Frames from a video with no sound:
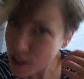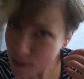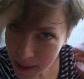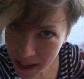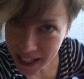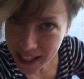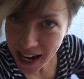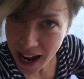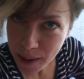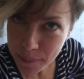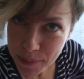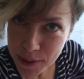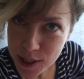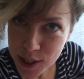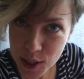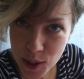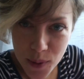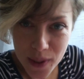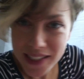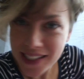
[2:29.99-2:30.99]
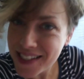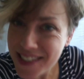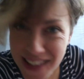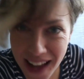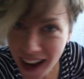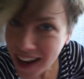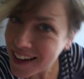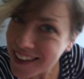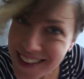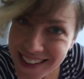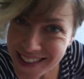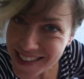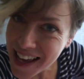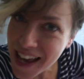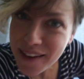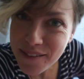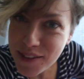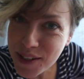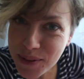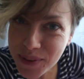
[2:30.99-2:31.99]
make it happen to you and He's not going to
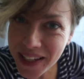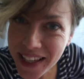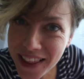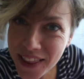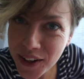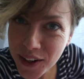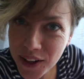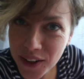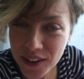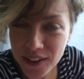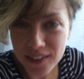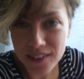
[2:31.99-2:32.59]
save you either.